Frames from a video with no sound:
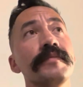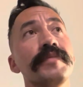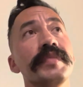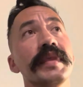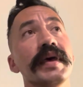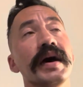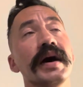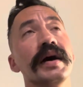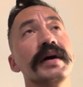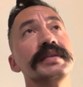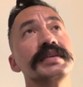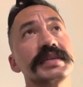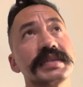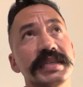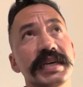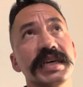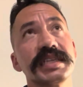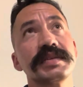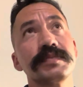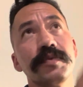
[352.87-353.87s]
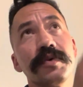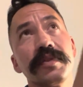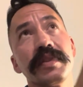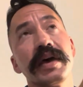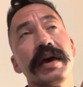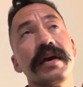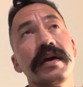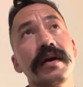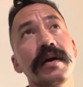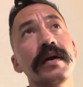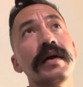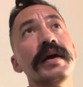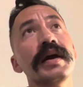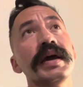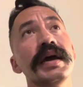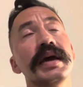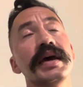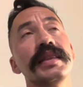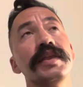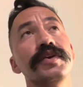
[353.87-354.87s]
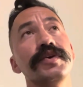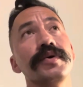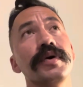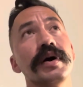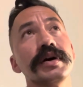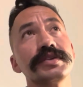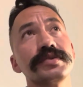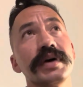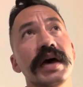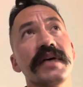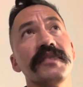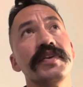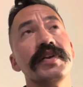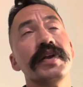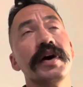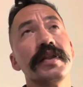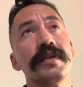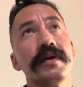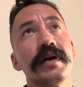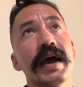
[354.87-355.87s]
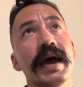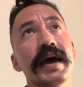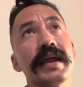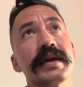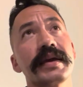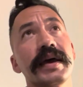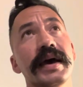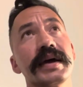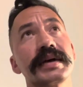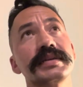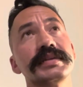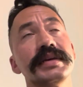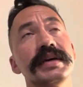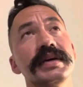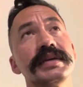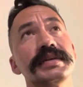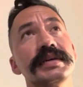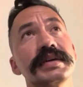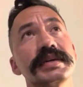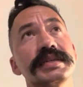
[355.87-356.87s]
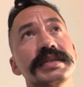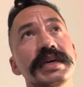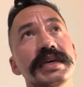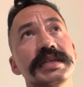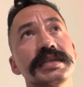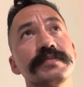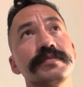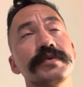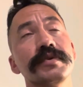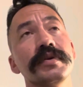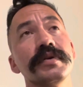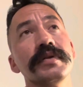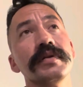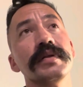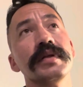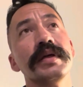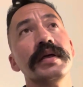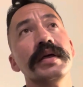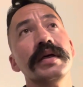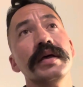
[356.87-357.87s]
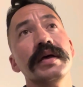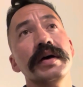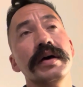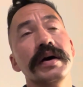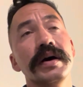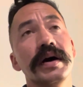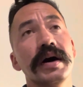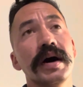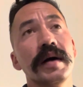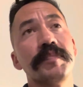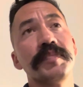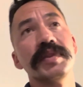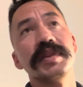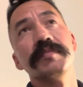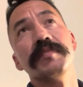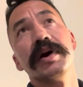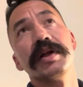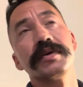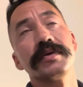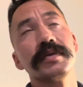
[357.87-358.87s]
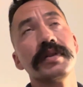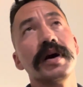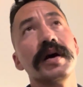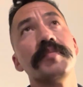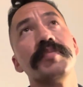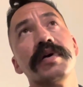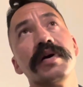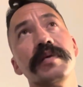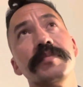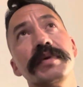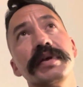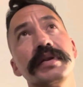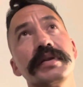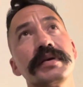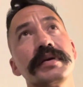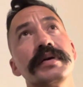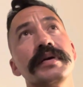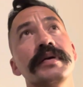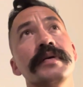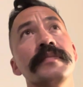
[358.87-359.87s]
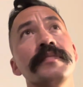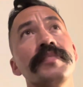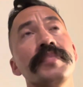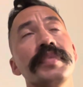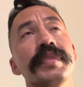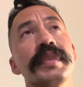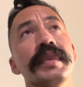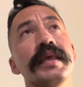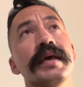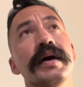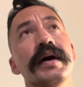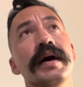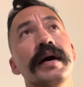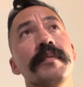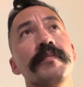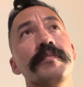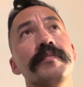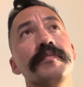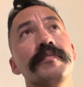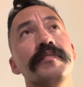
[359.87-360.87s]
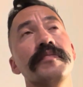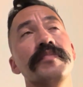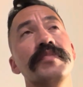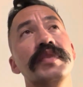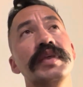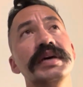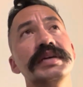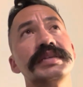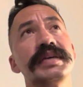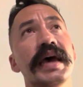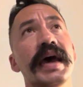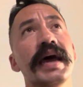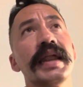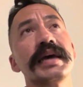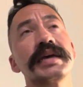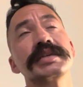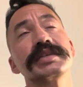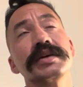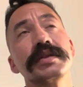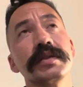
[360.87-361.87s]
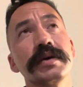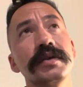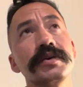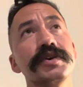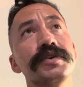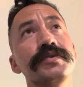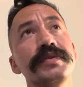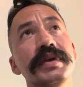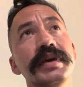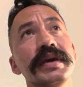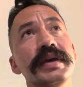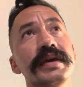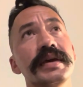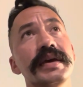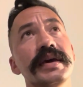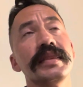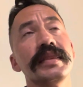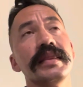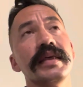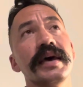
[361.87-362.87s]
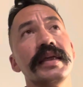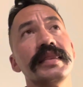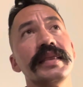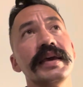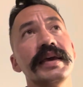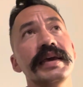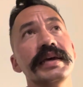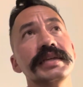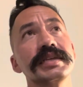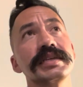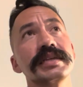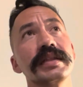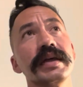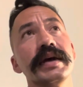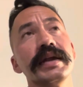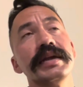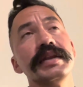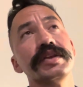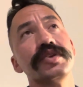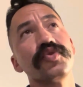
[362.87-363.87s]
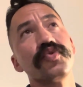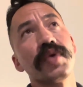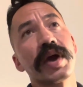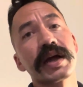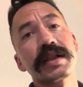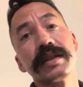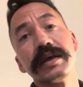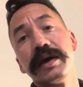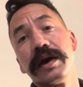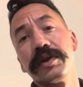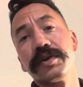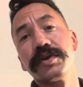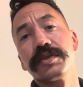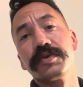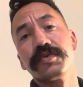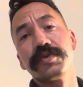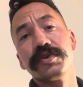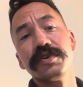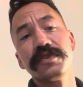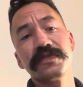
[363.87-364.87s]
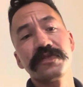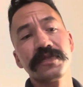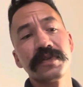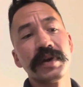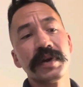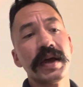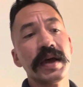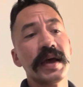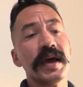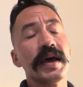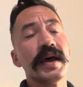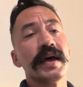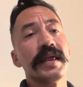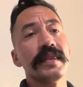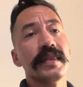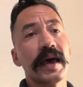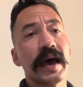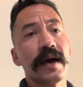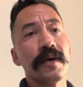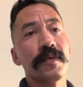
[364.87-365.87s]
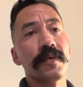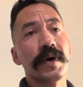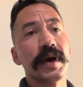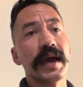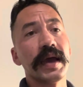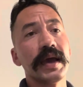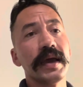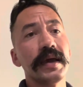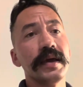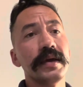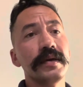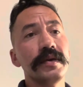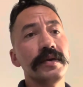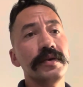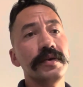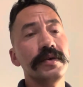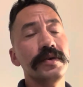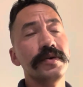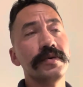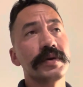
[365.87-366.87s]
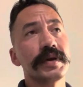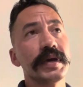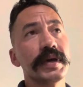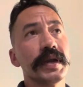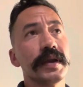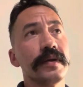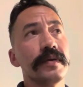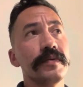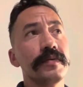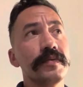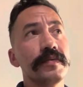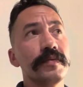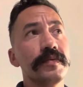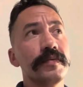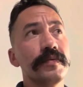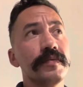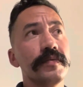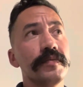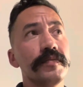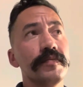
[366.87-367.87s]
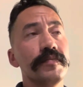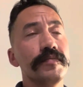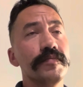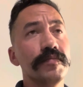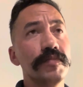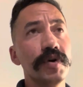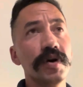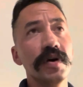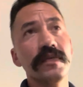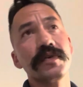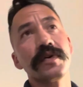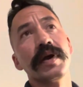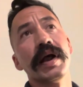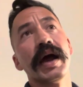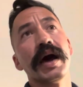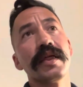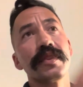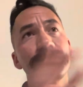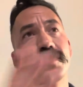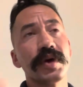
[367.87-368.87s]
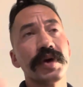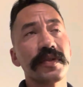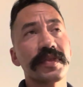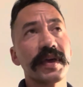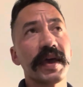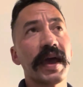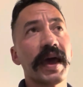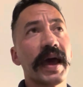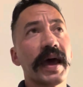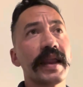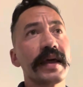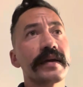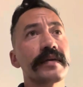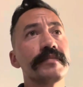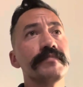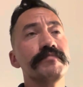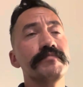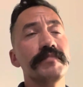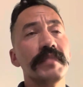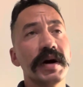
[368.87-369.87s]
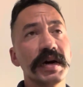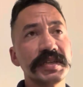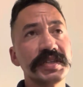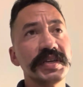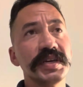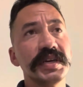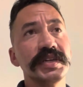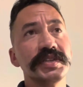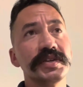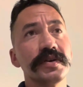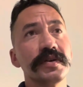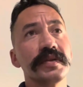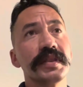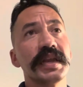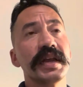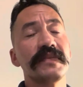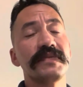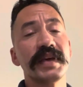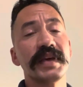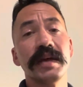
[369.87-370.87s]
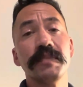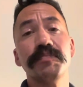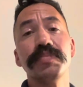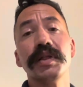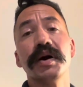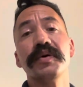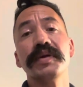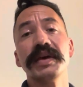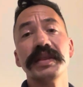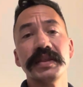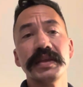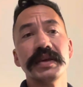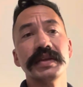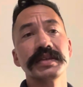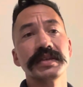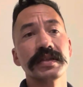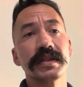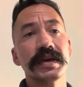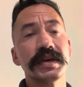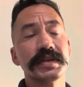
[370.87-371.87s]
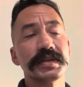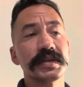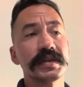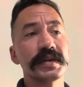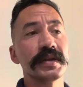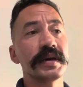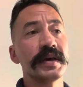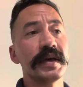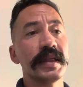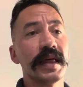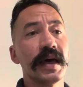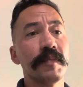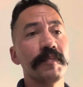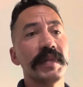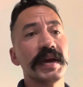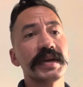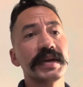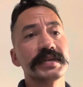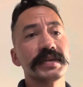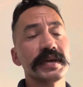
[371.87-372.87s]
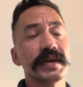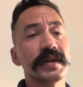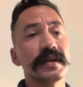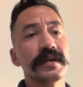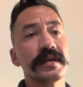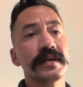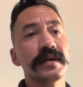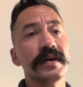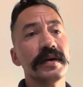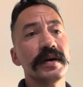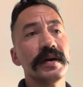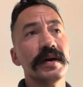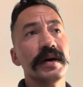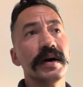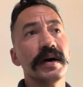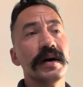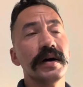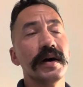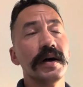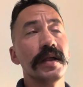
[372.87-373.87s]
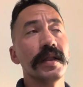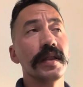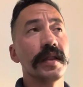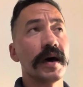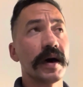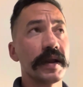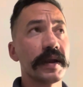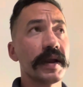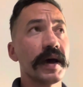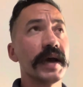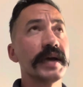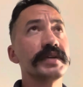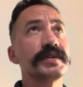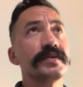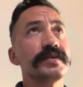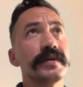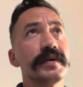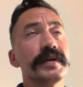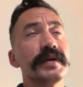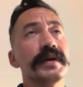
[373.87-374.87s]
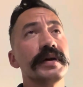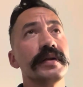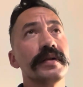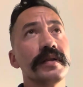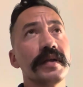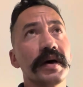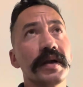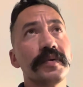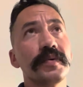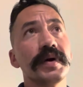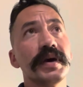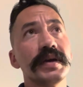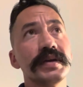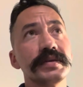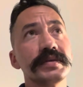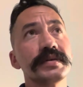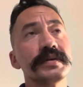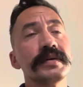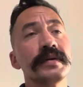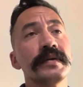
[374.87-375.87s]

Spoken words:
It's accessible there. And then you also have another attic access accessible up in the mother-in-law apartment. This attic is a little unique that they insulated directly under the roof. That way you can move around throughout the attic much easier than if they had blown in the insulation. That makes it a lot nicer in a lot of ways.